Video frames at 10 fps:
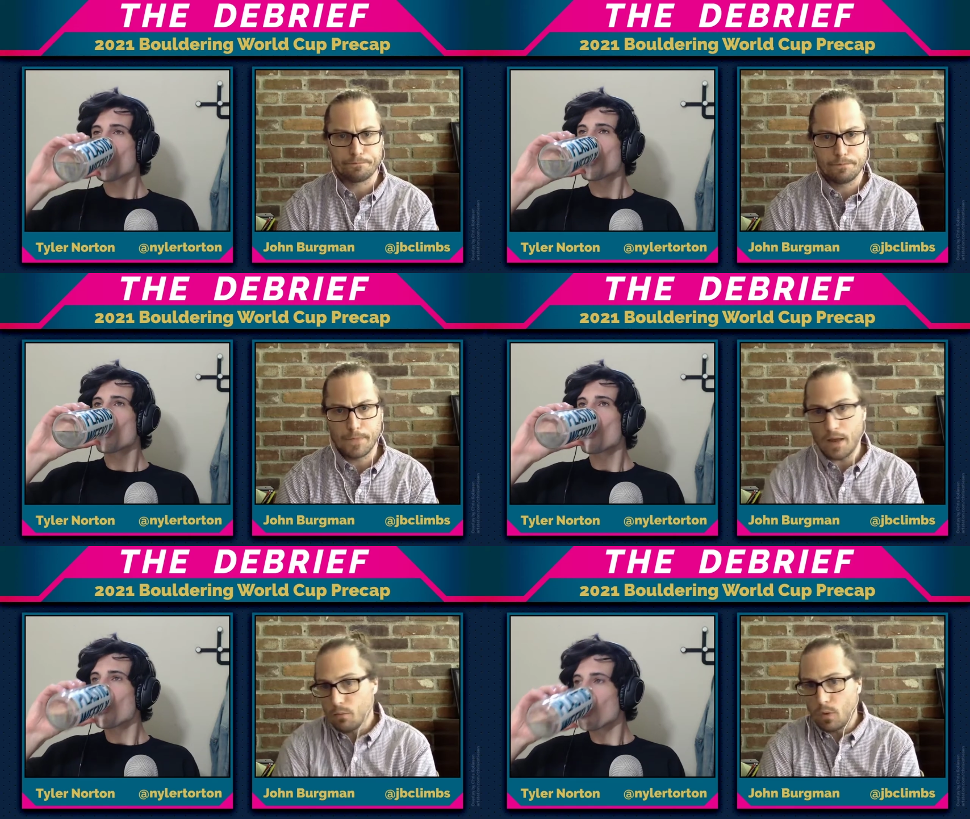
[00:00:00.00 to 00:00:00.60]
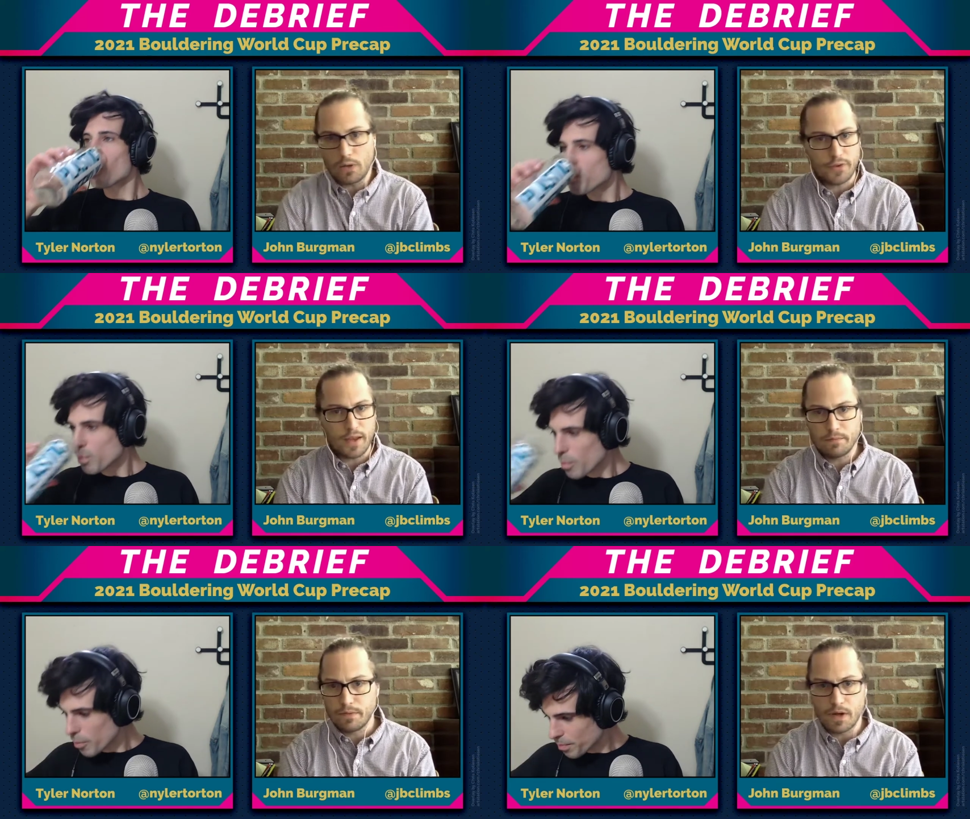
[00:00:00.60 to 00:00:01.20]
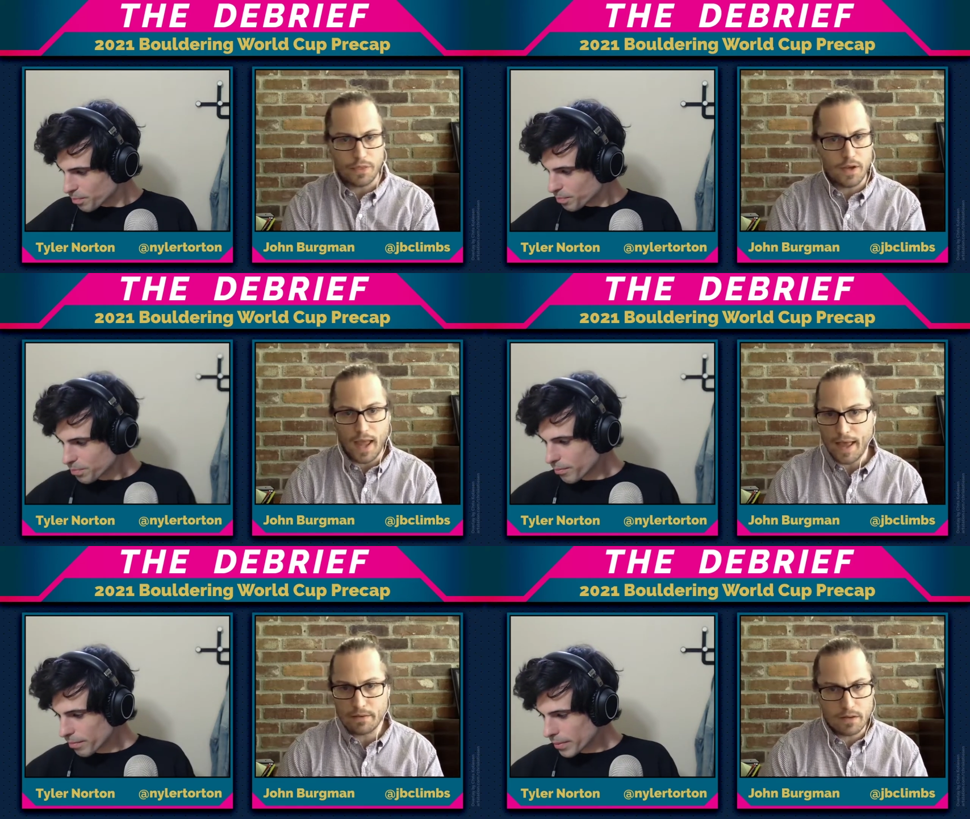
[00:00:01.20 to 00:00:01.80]
Speaker 1: yeah, well said. Nothing to
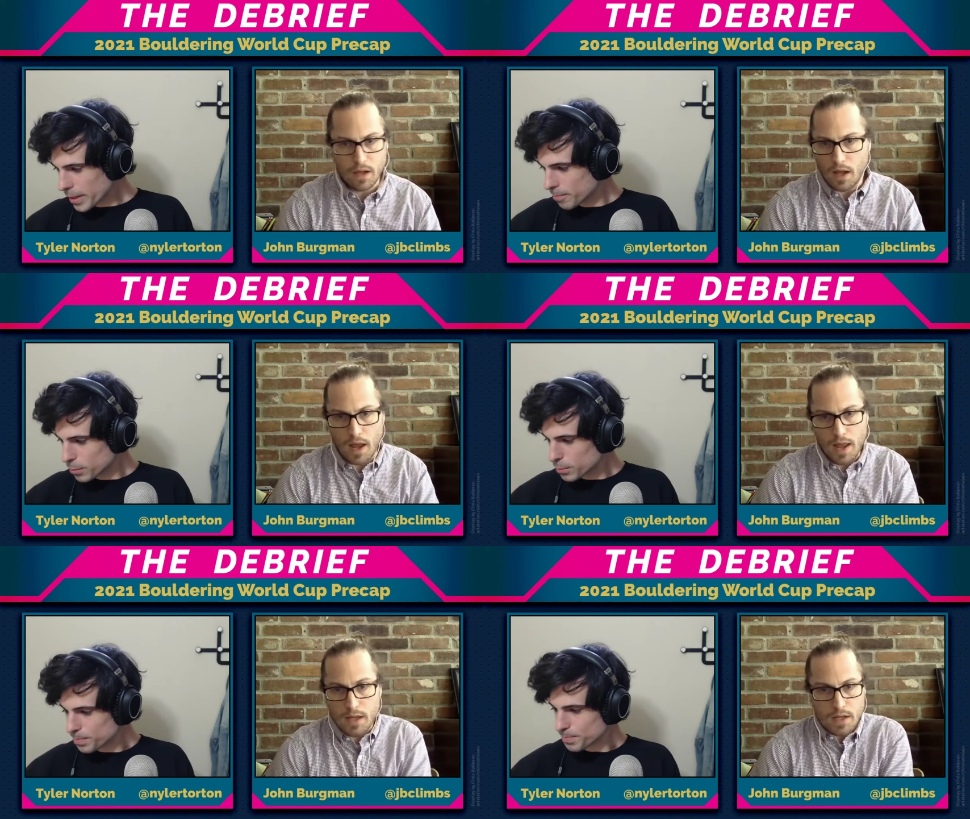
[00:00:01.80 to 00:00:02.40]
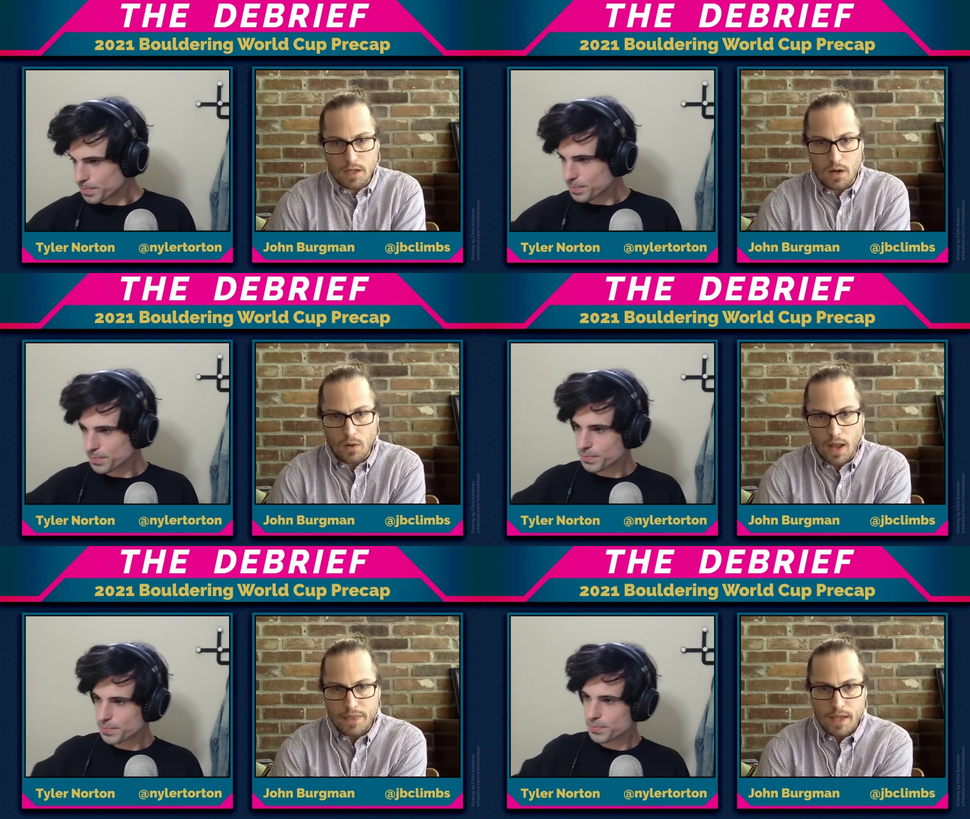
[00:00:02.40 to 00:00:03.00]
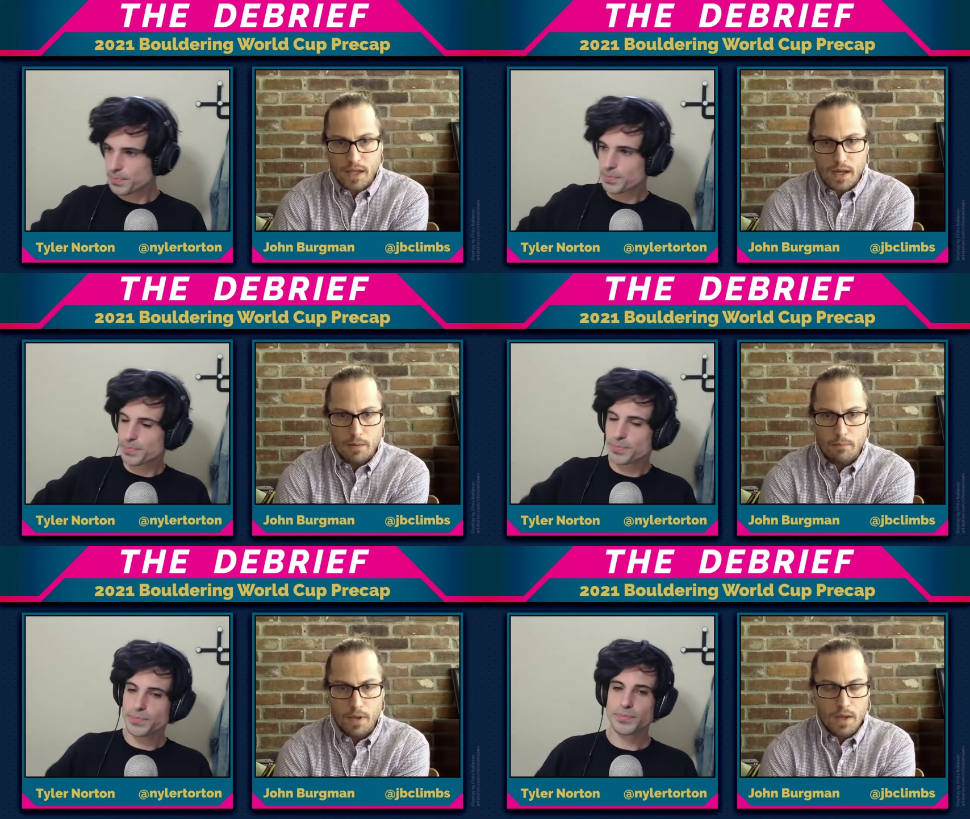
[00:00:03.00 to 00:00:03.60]
add. Uh, it, you know, I think
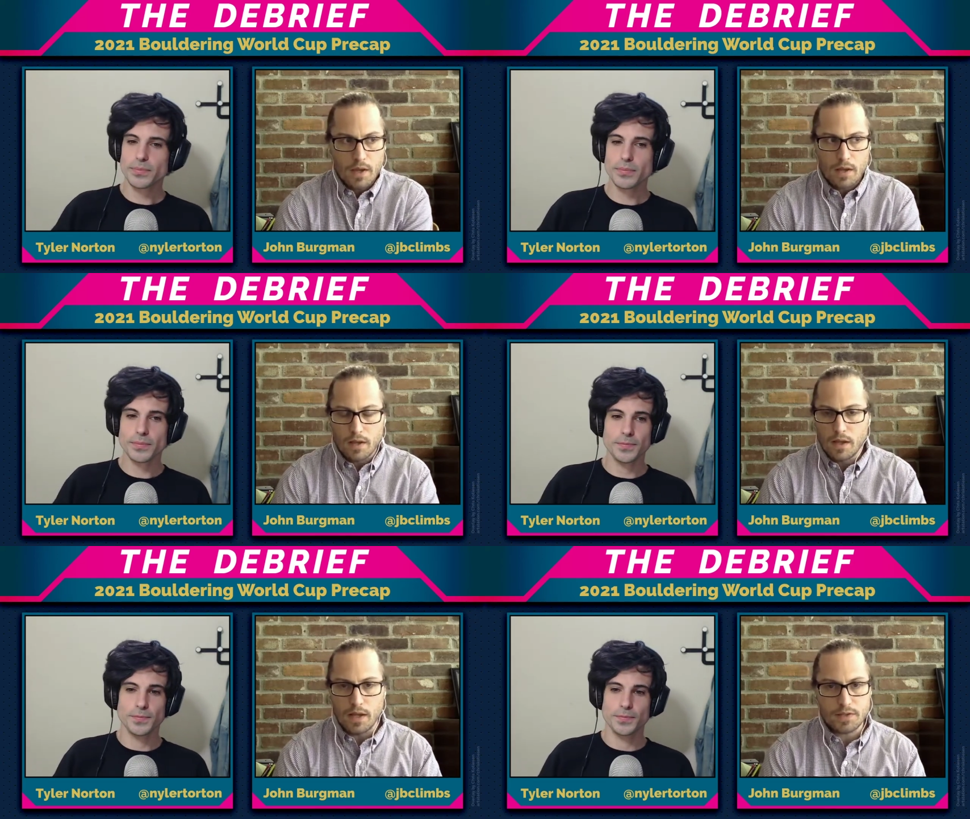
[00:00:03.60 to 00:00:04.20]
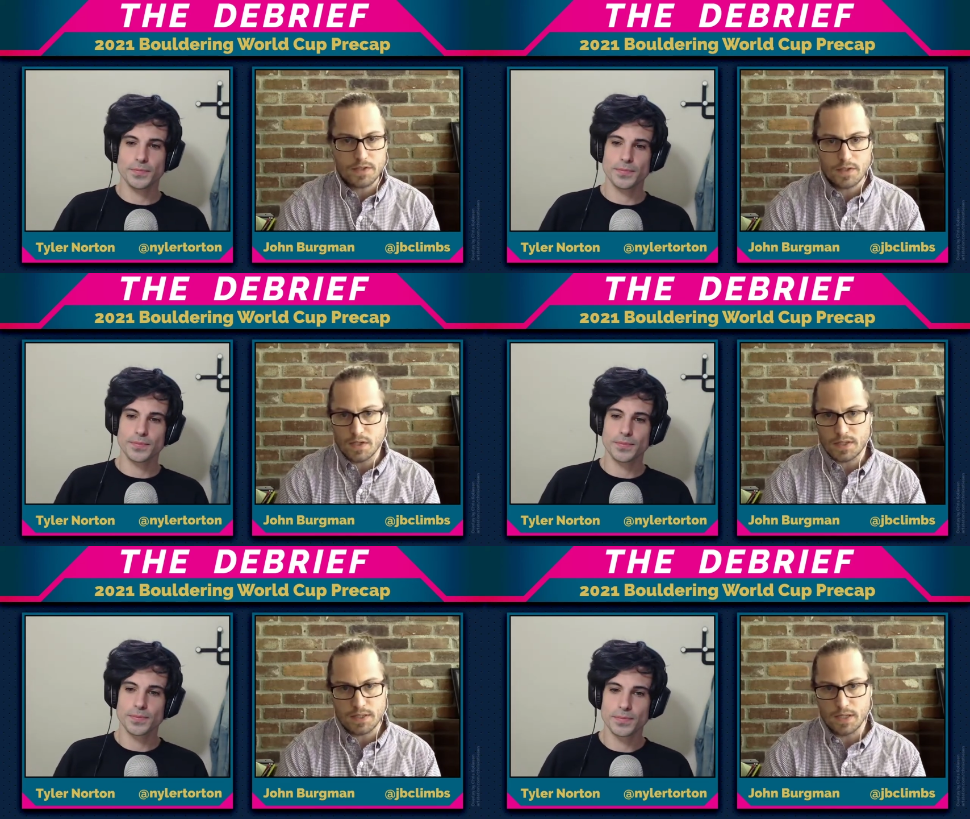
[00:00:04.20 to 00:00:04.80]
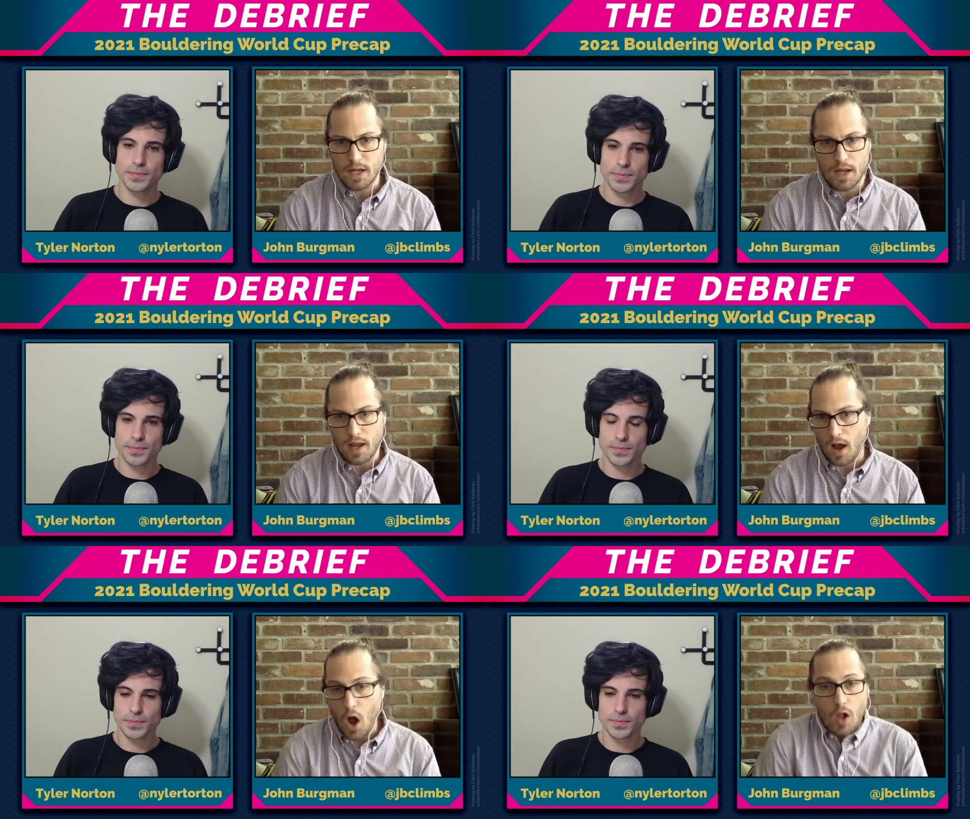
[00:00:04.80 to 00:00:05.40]
um, it's just
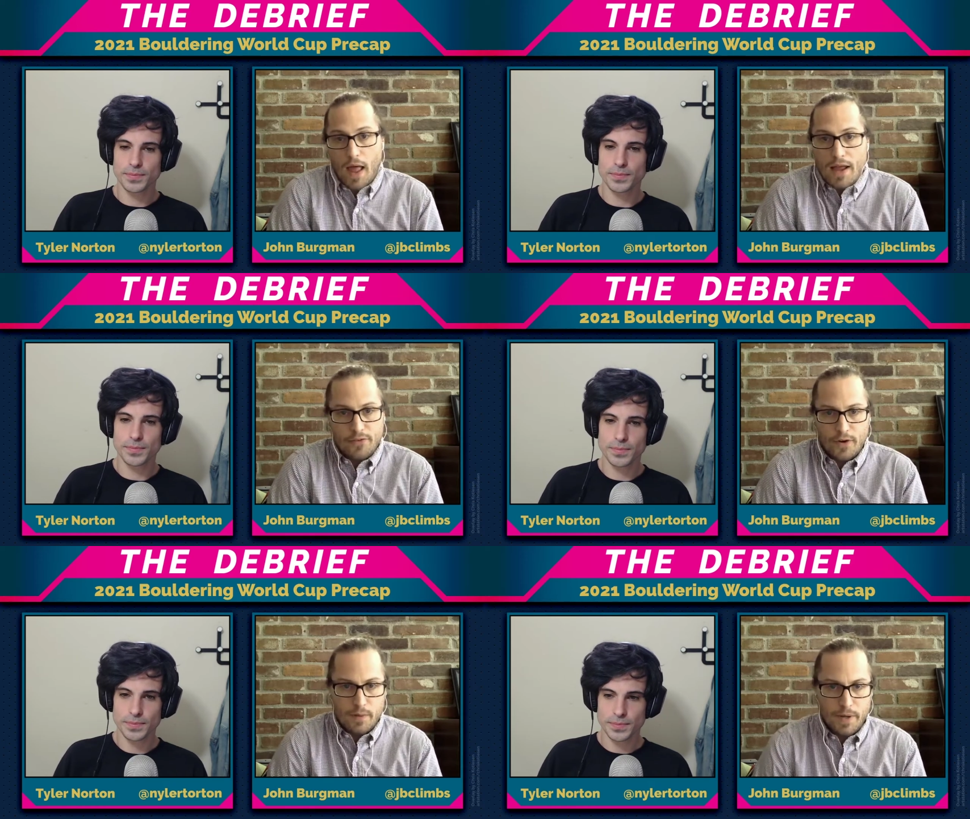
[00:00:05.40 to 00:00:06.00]
all eyes are going to be